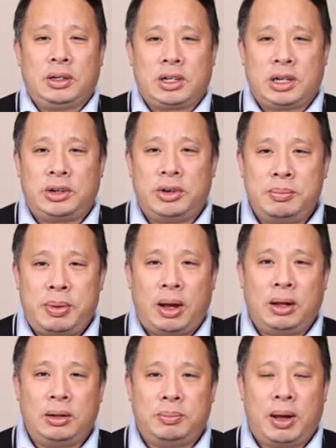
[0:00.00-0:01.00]
current
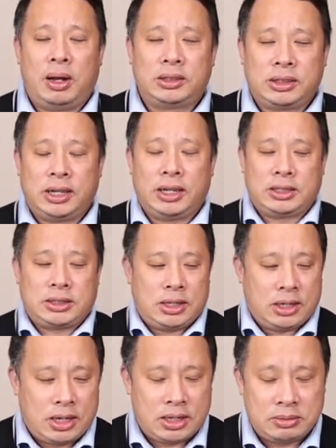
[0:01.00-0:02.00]
po
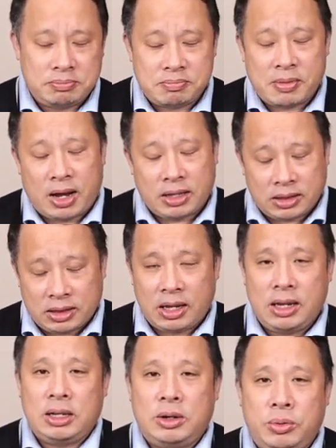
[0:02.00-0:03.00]
politics. And I
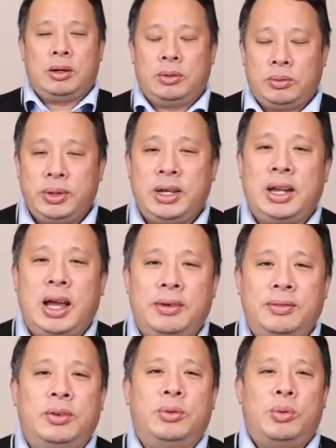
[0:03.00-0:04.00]
think we're gonna
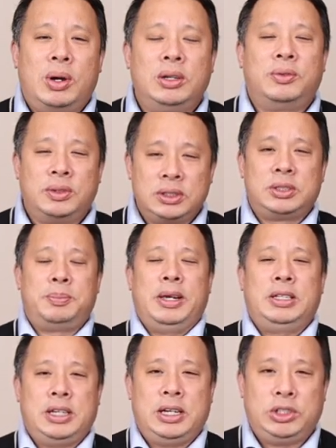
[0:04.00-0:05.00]
have a wonderful
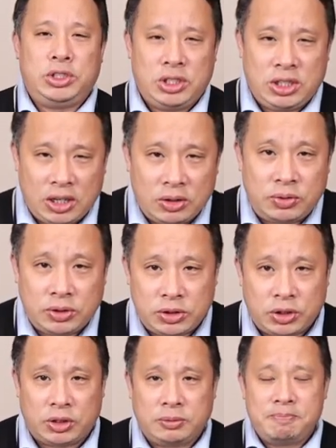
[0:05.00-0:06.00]
space age in the
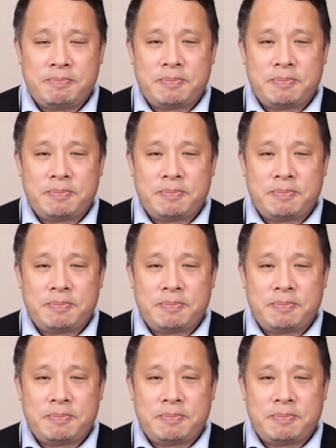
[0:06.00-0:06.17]
future.